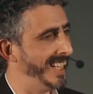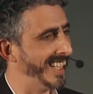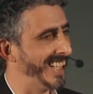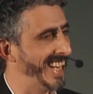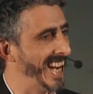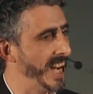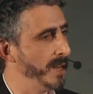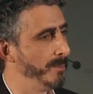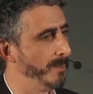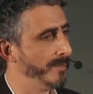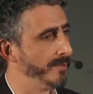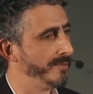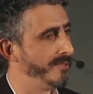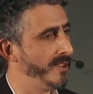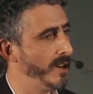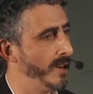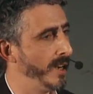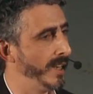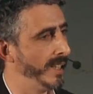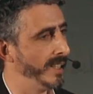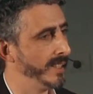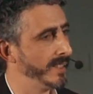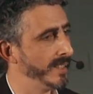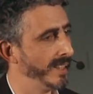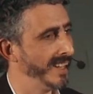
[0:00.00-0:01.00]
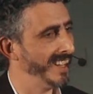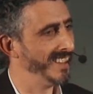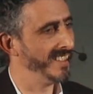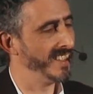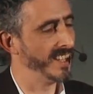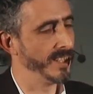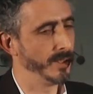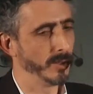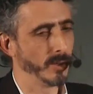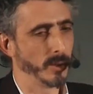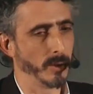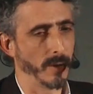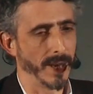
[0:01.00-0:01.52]
and gamified, and
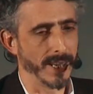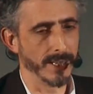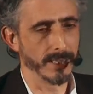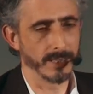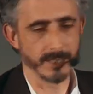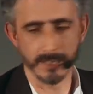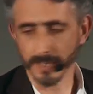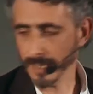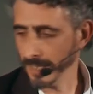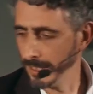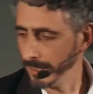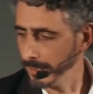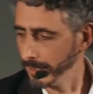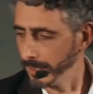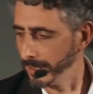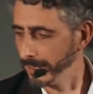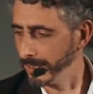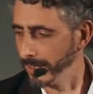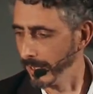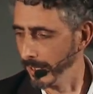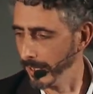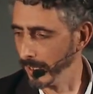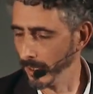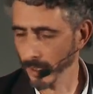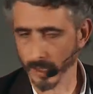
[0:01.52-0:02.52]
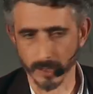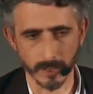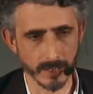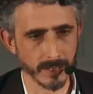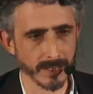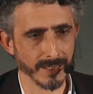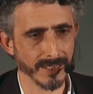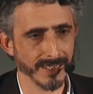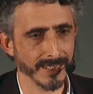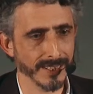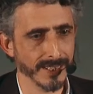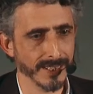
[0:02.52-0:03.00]
then to enter into dialogue,